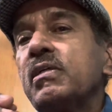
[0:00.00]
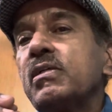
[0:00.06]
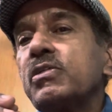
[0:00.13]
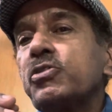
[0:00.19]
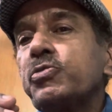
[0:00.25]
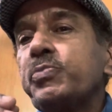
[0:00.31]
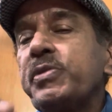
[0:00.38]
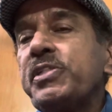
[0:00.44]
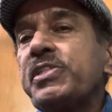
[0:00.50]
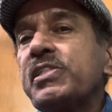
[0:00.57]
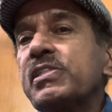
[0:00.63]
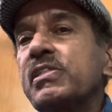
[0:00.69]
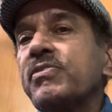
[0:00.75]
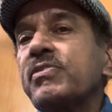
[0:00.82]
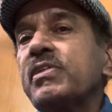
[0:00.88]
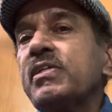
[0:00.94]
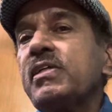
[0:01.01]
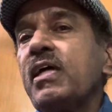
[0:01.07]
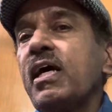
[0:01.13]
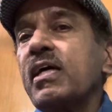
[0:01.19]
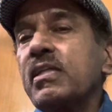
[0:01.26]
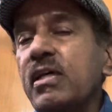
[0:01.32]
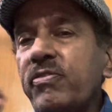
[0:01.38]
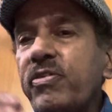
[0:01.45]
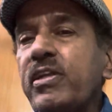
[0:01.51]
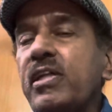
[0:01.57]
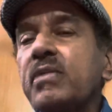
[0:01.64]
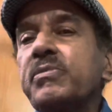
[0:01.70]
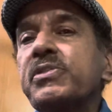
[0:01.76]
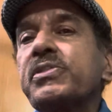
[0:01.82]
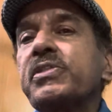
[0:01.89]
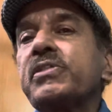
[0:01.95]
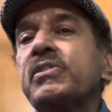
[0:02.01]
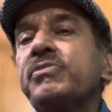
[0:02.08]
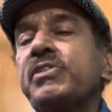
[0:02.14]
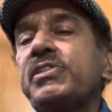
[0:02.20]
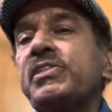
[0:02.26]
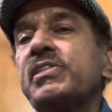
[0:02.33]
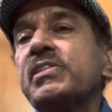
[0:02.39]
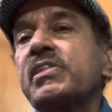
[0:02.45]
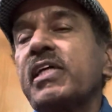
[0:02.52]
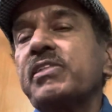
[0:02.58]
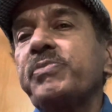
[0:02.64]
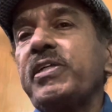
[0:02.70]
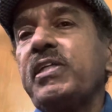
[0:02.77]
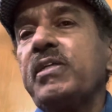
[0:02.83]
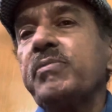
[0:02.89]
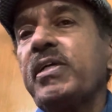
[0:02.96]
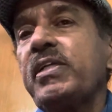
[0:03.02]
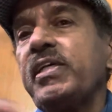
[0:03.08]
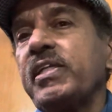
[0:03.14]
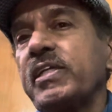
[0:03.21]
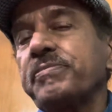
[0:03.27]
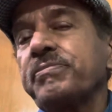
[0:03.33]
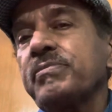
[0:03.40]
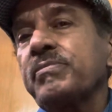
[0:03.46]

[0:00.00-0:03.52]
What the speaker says: species of the anopheline mosquito which is transmitting malaria.